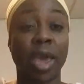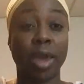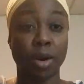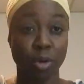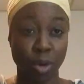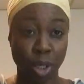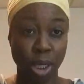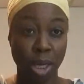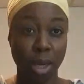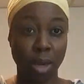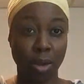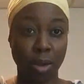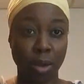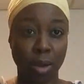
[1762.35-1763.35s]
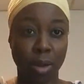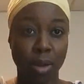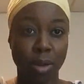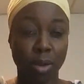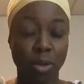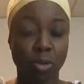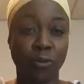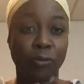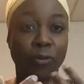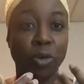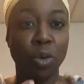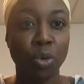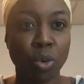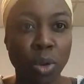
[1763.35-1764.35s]
energy to
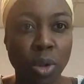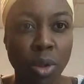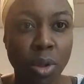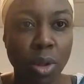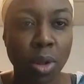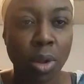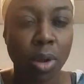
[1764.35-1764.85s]
fuel